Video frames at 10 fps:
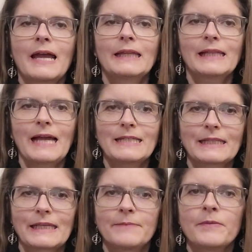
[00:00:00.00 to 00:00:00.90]
And
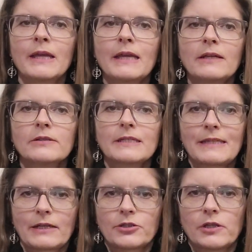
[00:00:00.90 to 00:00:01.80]
lastly, here's a
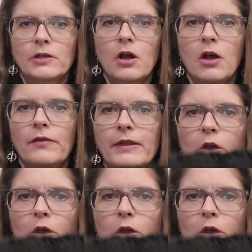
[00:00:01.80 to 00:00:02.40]
section on the